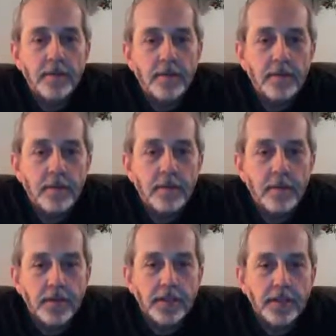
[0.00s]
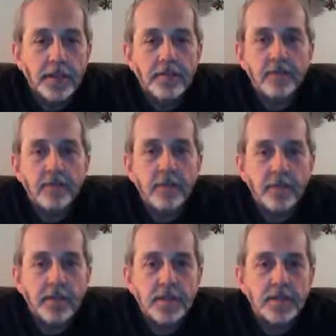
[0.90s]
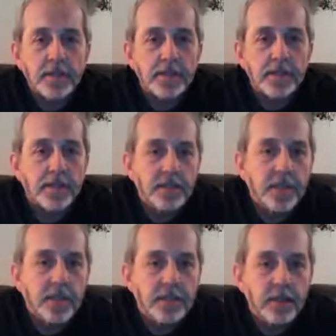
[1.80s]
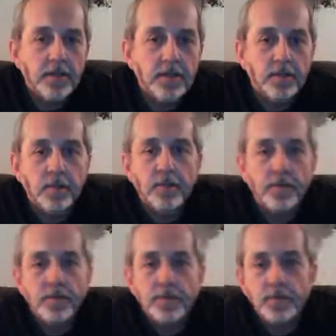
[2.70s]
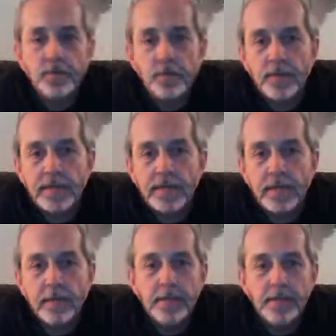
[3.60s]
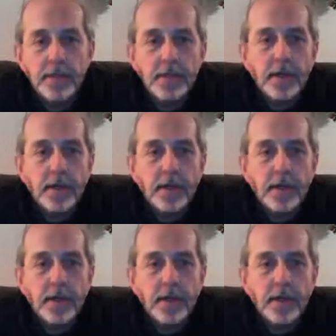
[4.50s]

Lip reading: part of the coaching staff at Post. I'm the assistant tennis coach for both the men's and women's teams.